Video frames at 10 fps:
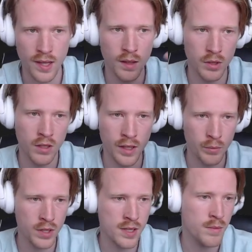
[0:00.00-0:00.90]
available
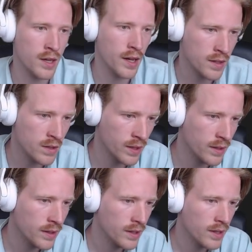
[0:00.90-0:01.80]
and put some thought into it.
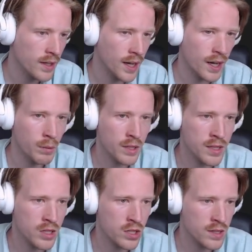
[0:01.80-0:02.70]
But
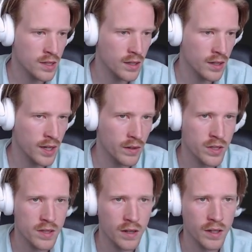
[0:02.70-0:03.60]
this is just a kind of
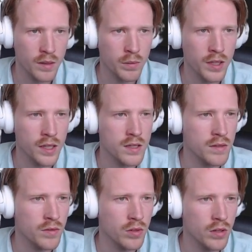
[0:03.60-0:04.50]
a starting
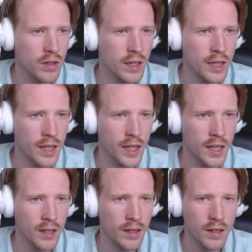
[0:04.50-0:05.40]
place for
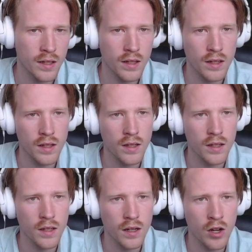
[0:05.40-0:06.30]
getting
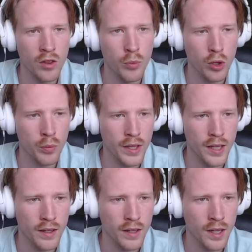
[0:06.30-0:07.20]
all the
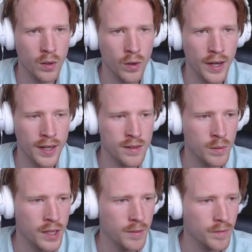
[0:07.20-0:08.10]
boilerplate where I need it
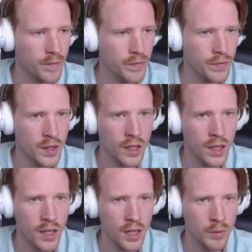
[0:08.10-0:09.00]
to be,
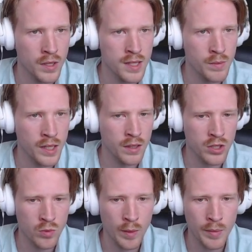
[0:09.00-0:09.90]
because then we can
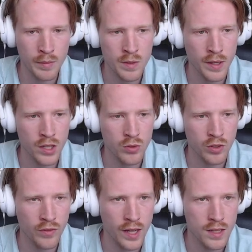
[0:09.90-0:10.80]
just whip up this page
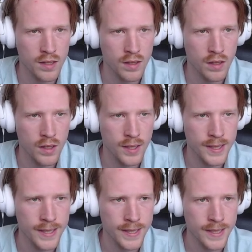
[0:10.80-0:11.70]
real fast.
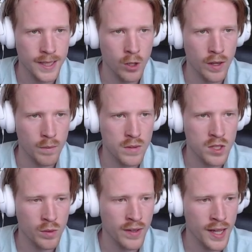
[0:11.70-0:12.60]
Okay,
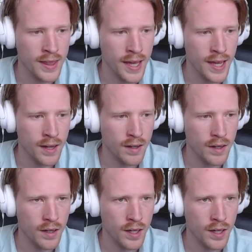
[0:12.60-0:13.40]
so we've got that.